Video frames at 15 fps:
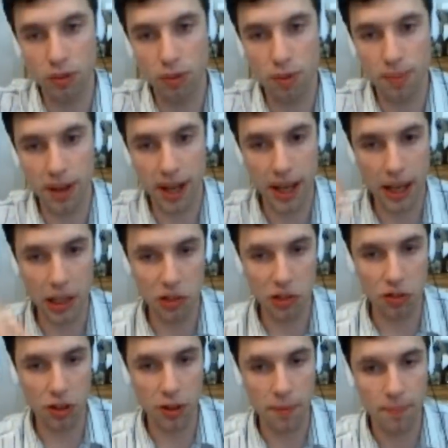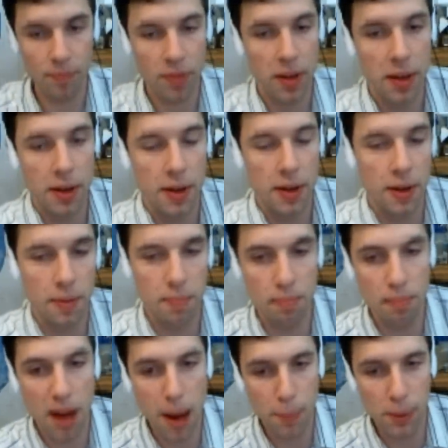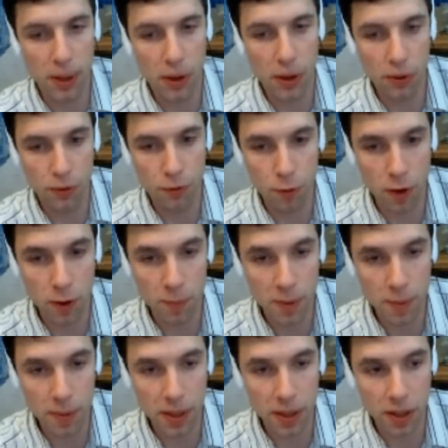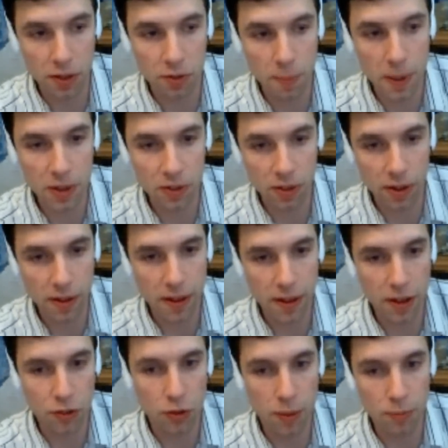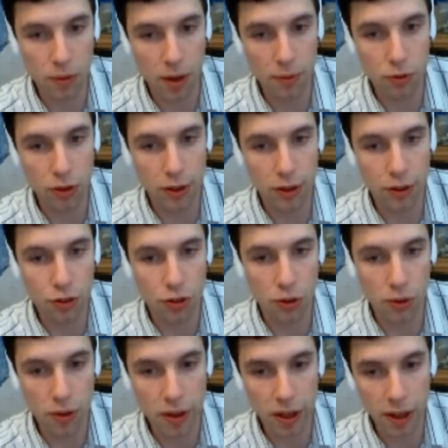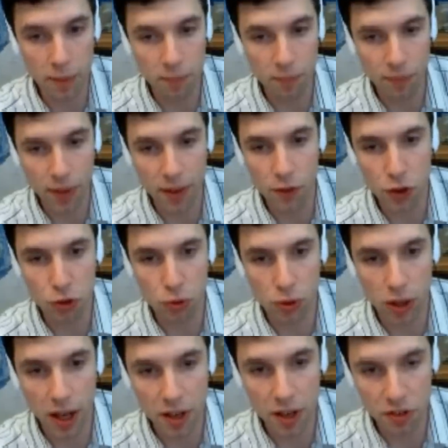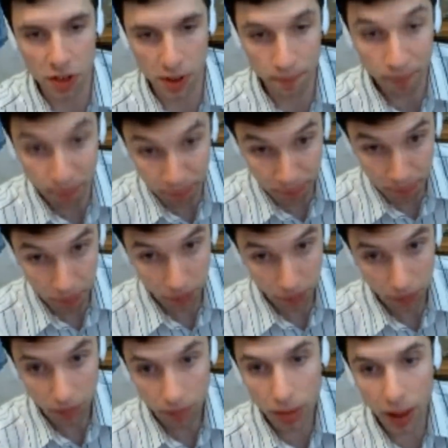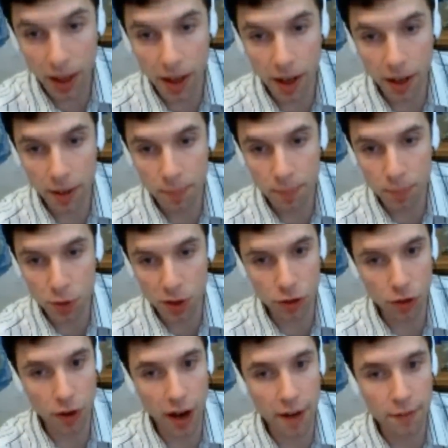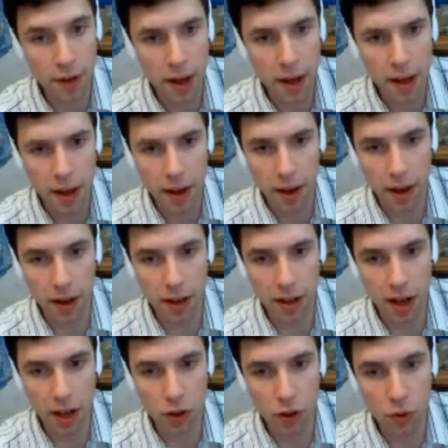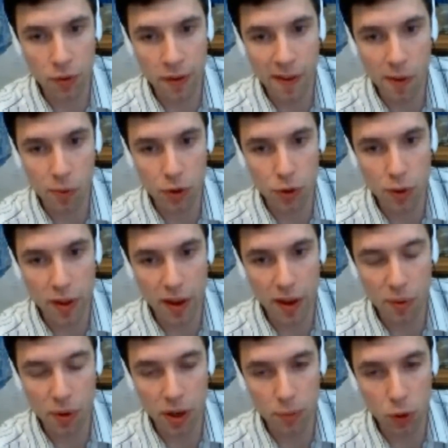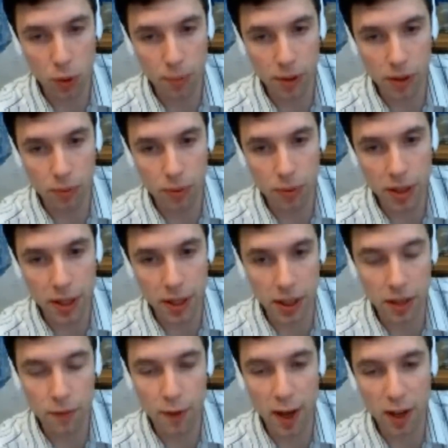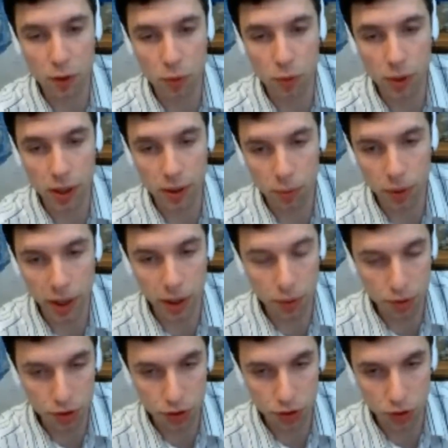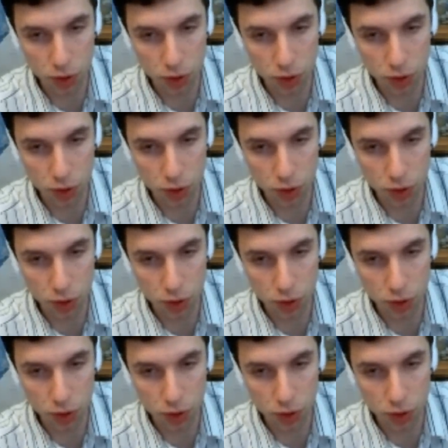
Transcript: doing it with my hand, trying to map it out in front of me, because basically that's what I'm trying to show you, that I'm visualizing such a graph. I don't think I would do that when I'm normally reading. In fact, when I